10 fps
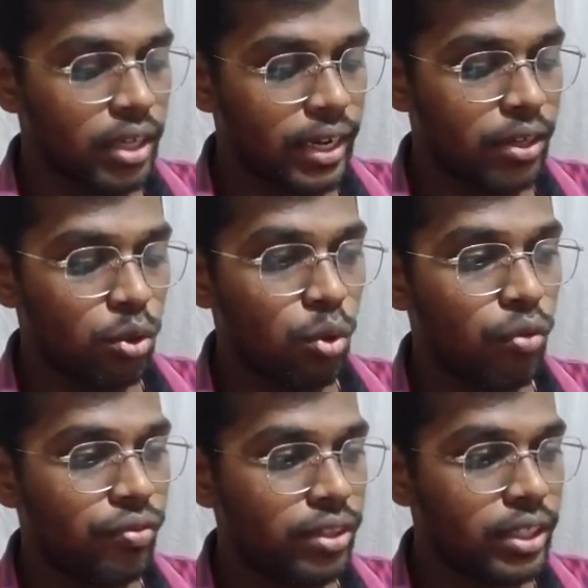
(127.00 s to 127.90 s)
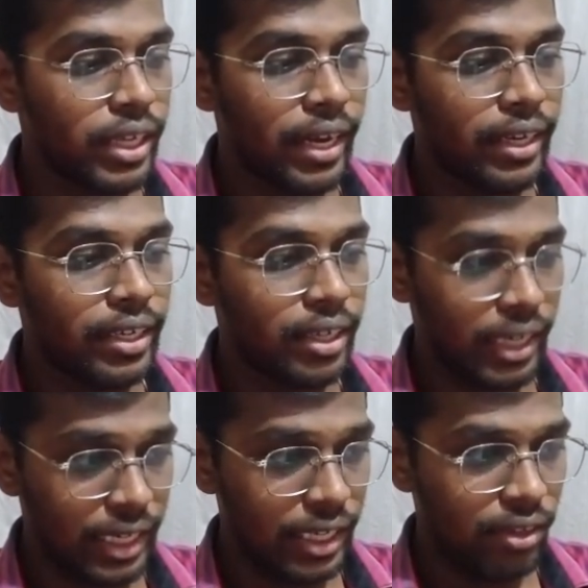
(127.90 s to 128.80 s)
and go for the
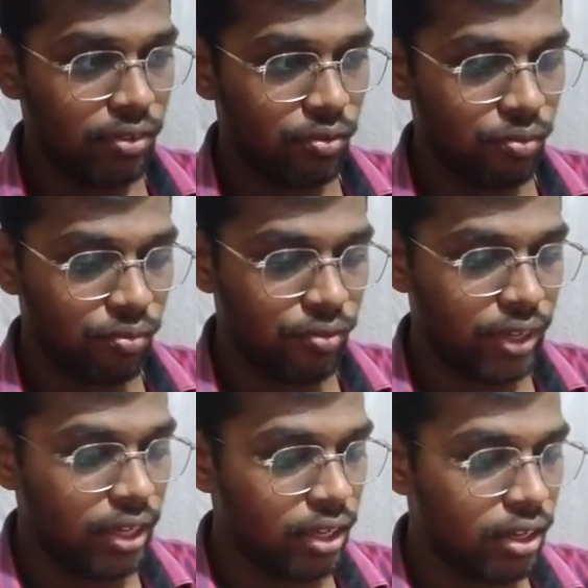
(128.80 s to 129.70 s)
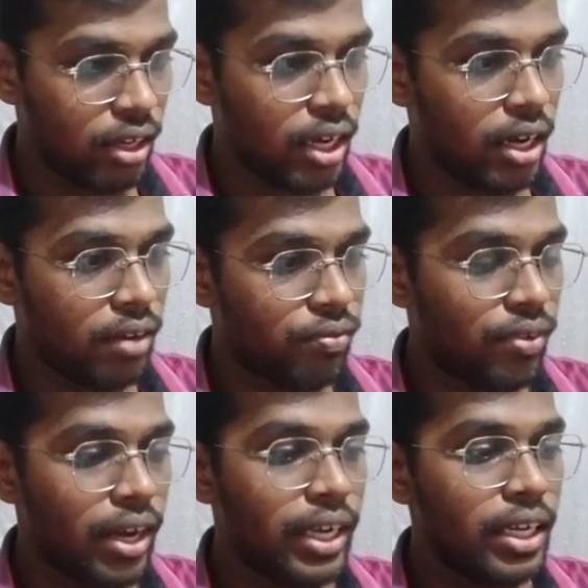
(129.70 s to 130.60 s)
directory where our
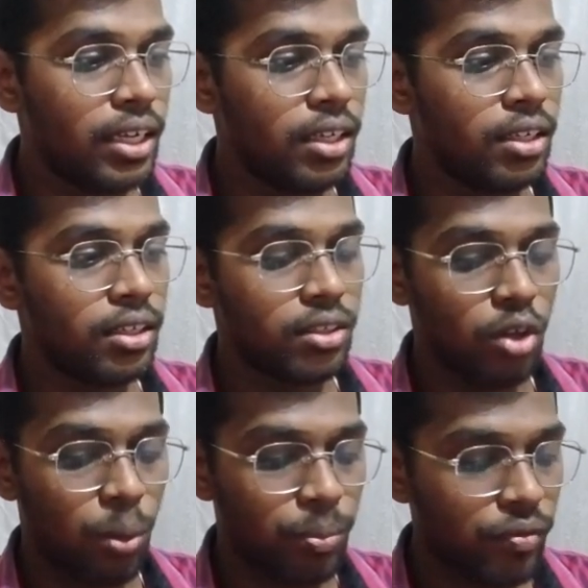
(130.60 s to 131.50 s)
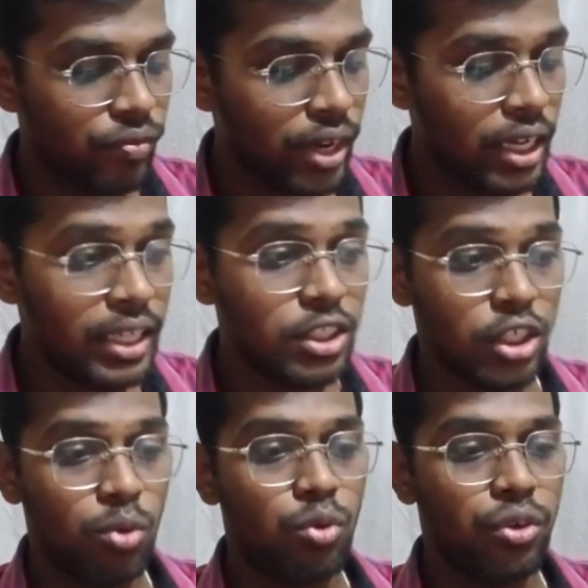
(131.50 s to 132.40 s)
file .pem file is
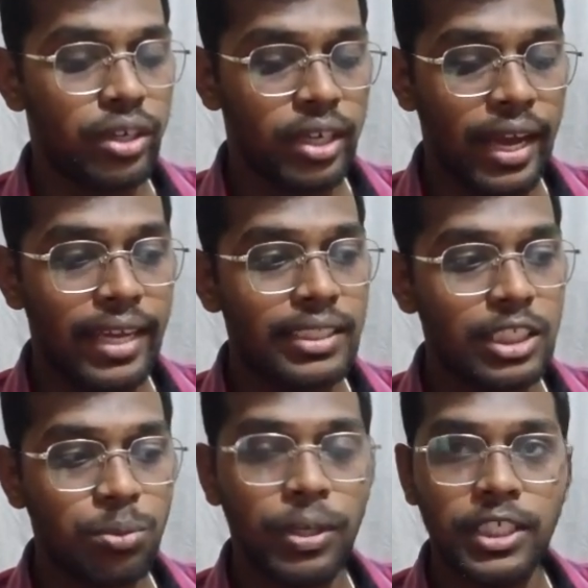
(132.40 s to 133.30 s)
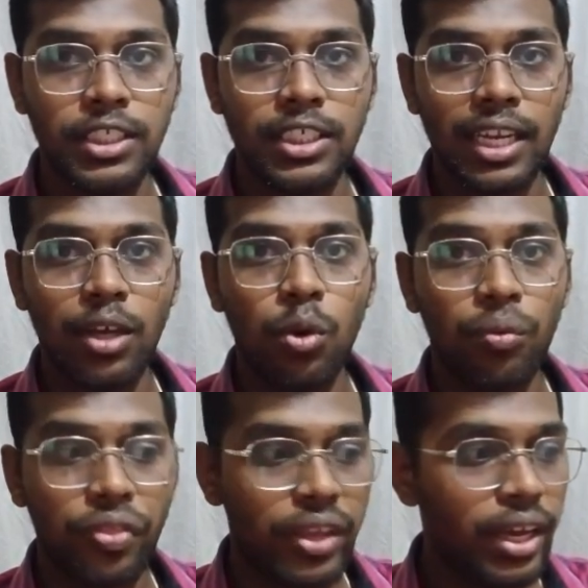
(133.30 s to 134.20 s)
downloaded and just paste this link
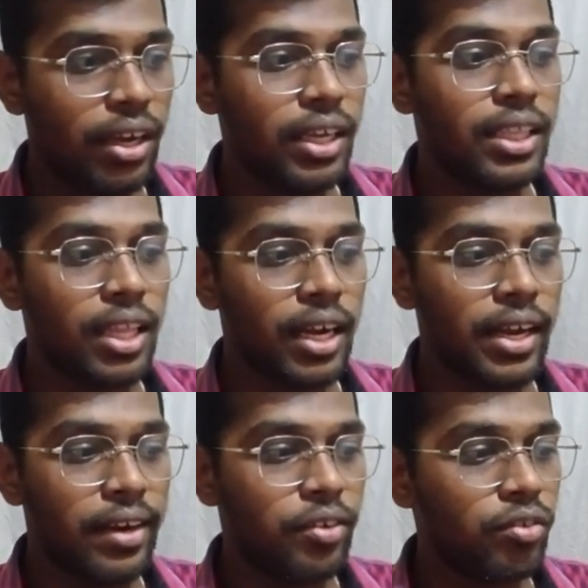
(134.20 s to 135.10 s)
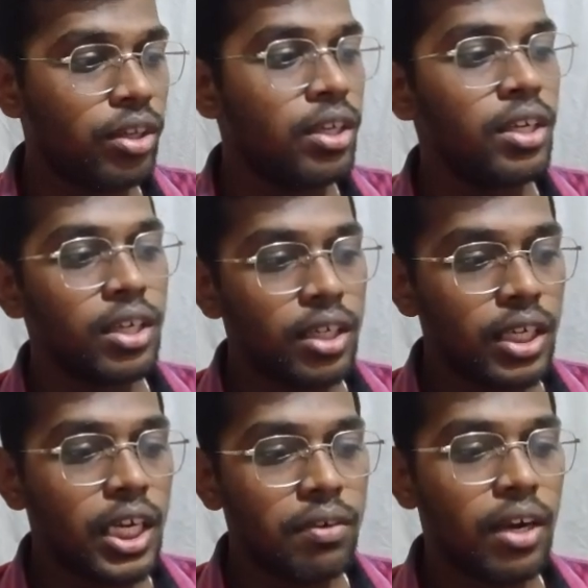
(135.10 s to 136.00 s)
over there in that directory.
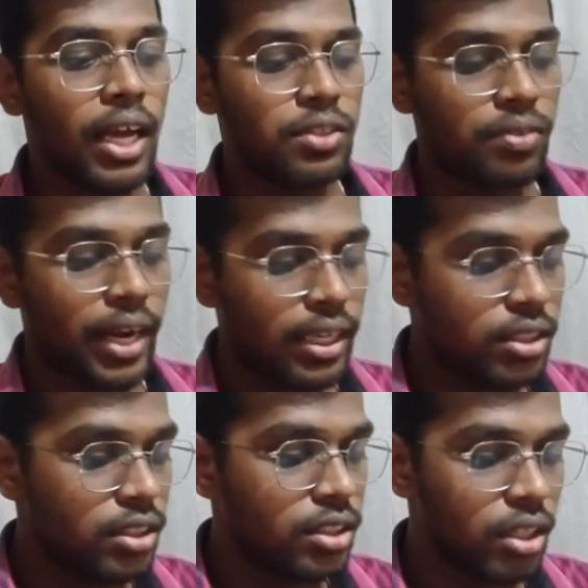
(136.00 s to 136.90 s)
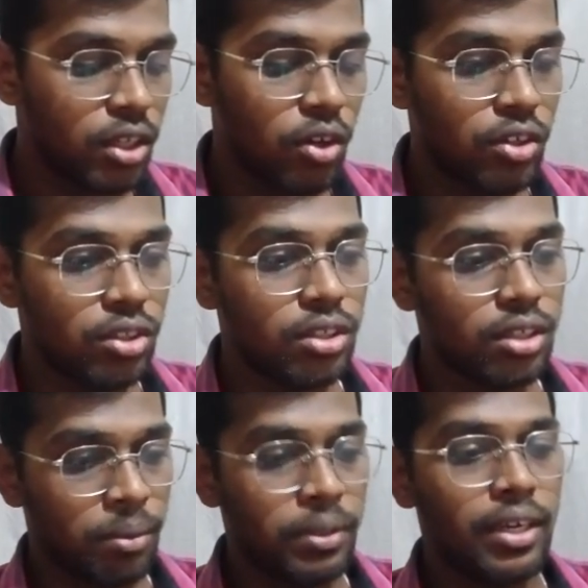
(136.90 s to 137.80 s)
It will ask for access. Click on,
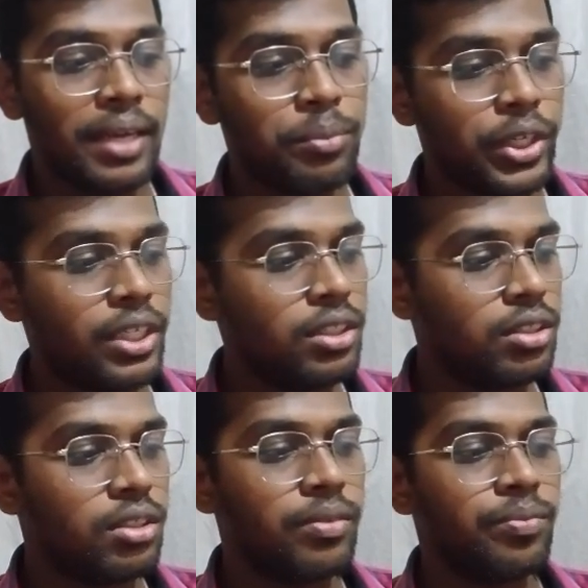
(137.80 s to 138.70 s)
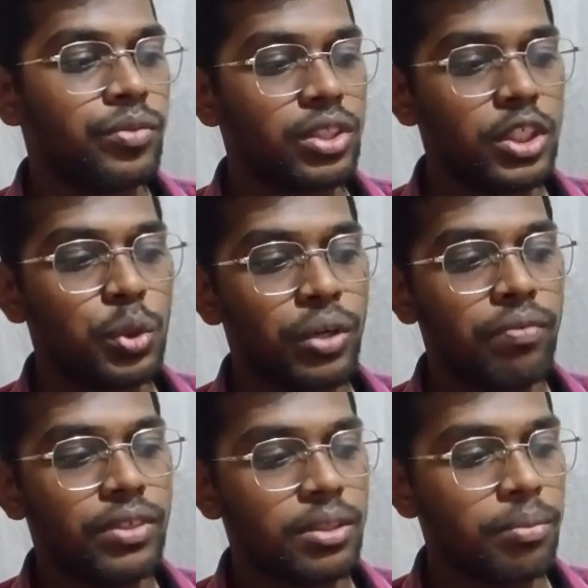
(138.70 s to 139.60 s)
I mean, type yes. Just
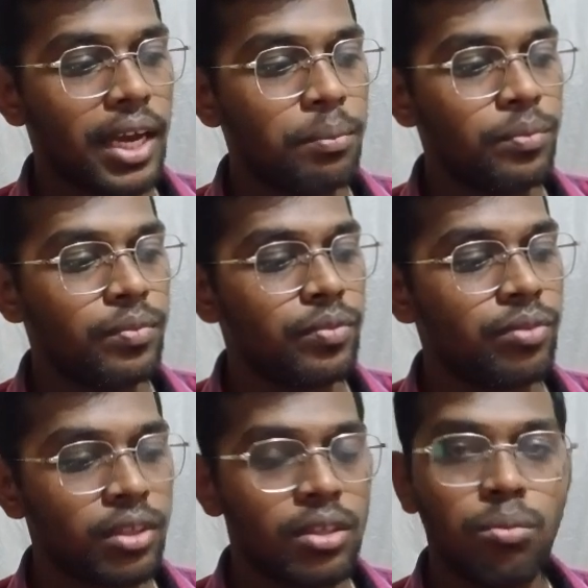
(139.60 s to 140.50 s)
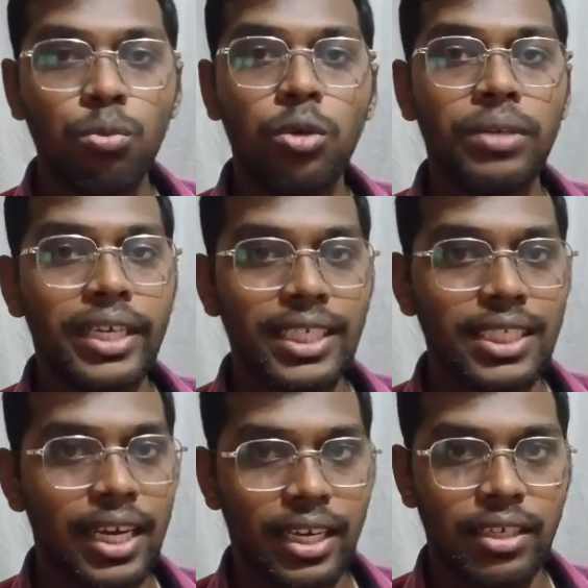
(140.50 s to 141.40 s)
wait for some time. Boom, it
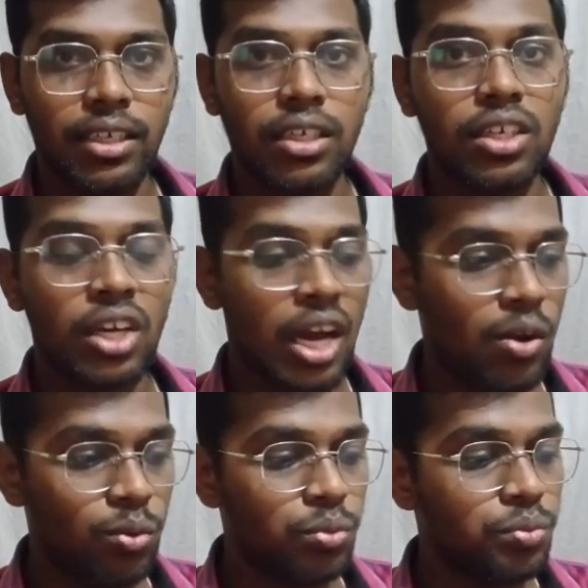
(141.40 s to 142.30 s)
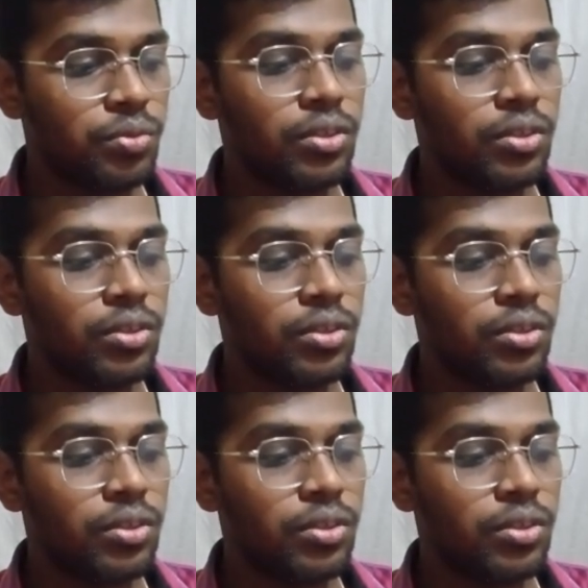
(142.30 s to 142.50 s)
is connected. Now,